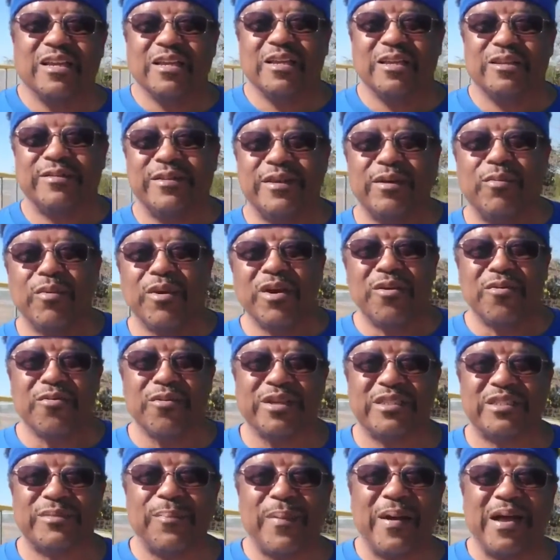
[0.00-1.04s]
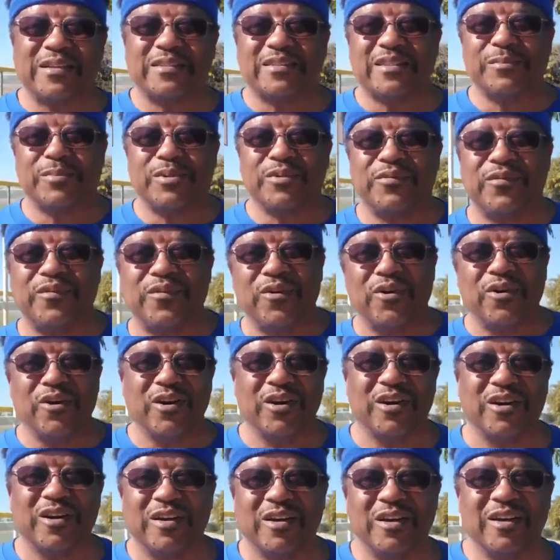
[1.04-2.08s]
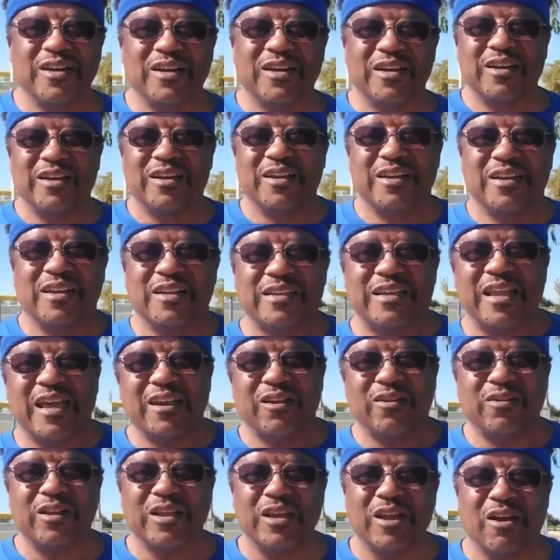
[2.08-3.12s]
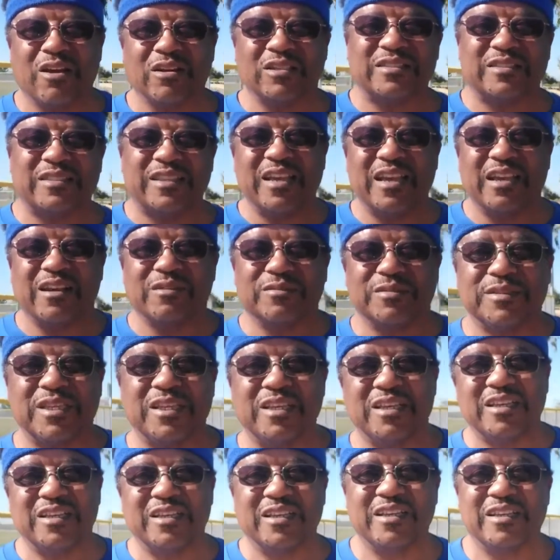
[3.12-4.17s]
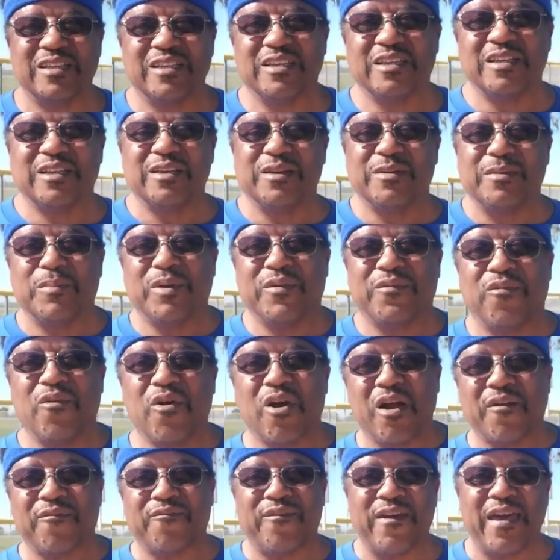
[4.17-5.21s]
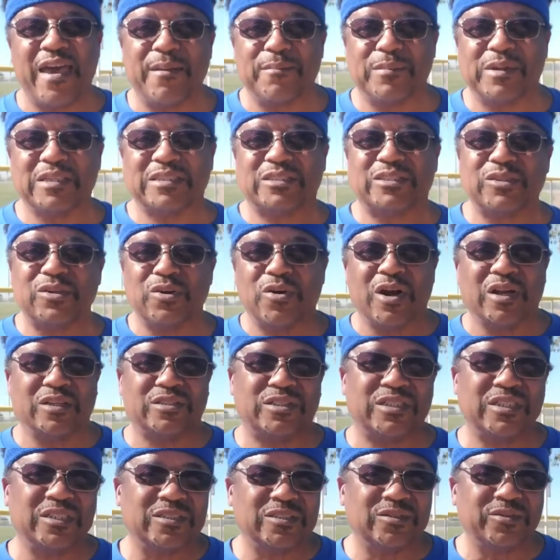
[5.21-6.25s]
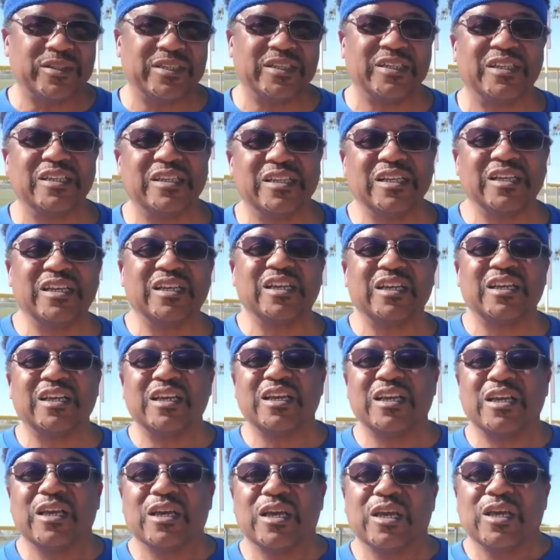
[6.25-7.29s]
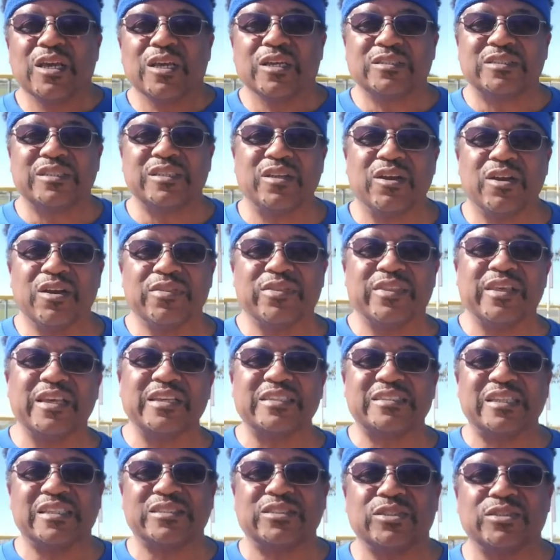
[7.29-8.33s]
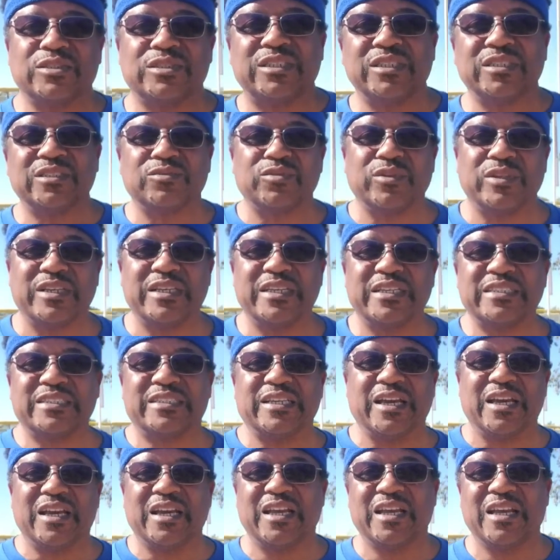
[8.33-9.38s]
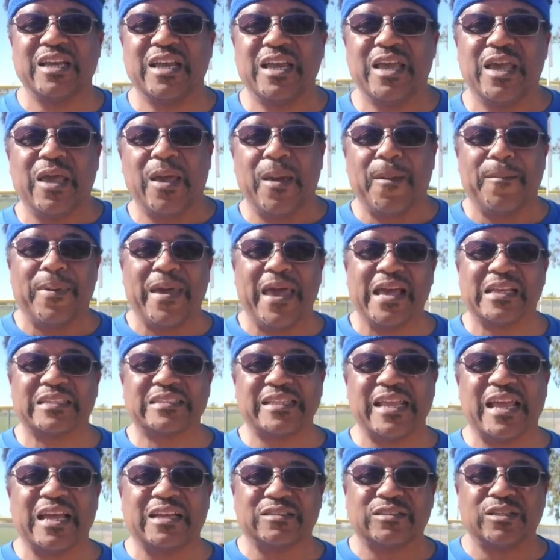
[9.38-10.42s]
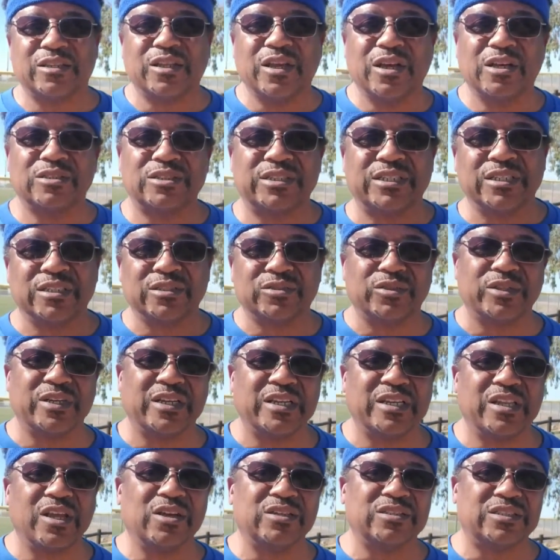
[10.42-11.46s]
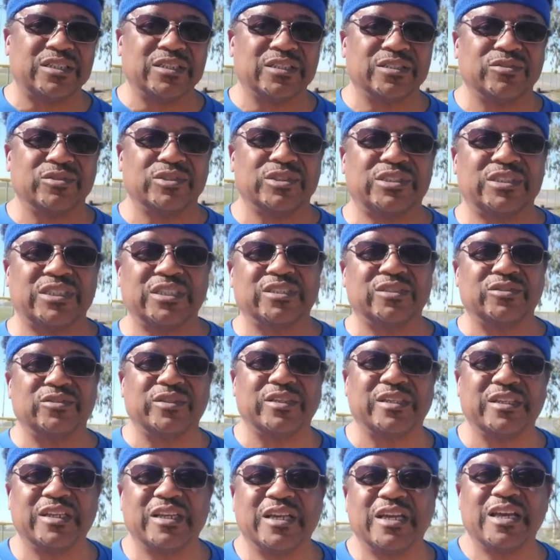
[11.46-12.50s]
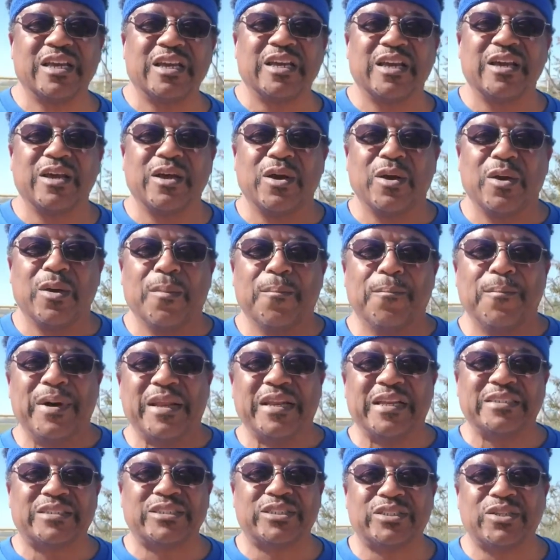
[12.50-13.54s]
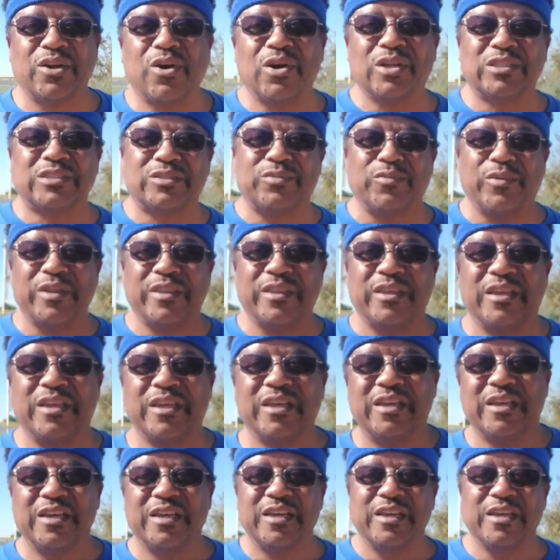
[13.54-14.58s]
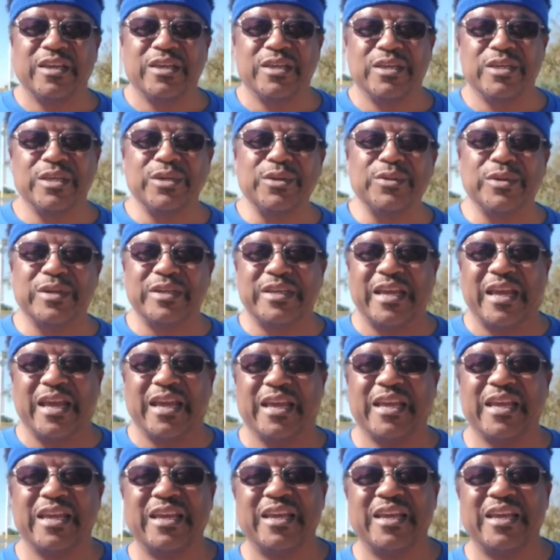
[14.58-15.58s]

You see, we're responsible for not only ourselves, but for our families, you know, our children. You see, there are things that your children need to pass down to their children and their children's children. But it starts with you today.